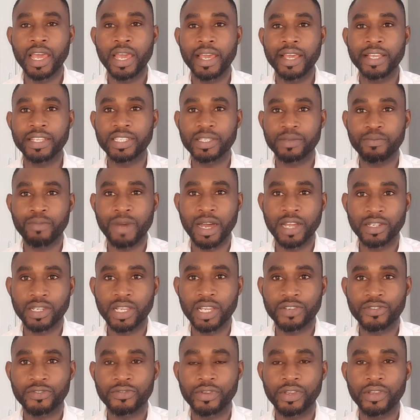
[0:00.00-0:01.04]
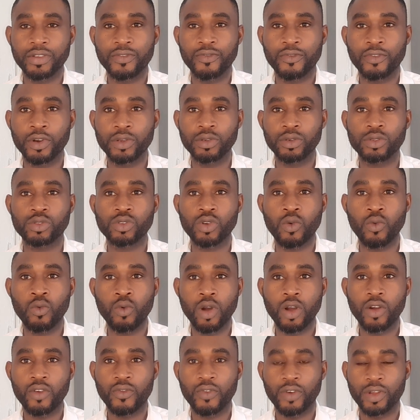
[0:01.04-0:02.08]
it's mandatory for you to
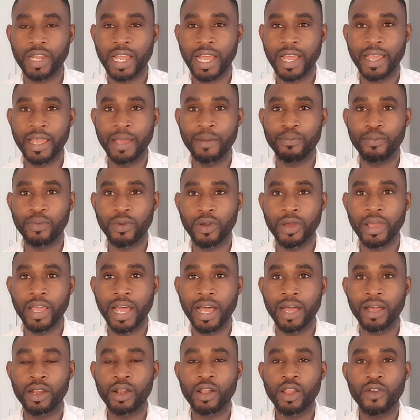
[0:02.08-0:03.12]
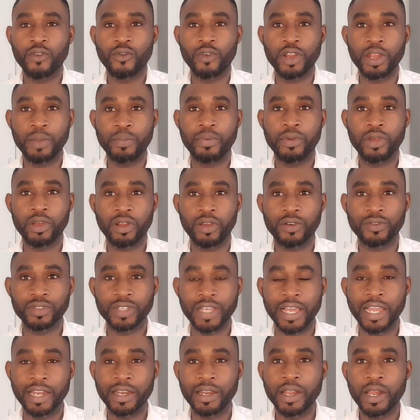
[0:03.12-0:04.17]
work for that employer for the period of
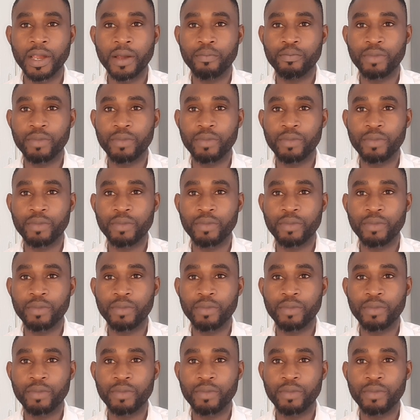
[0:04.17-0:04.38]
time,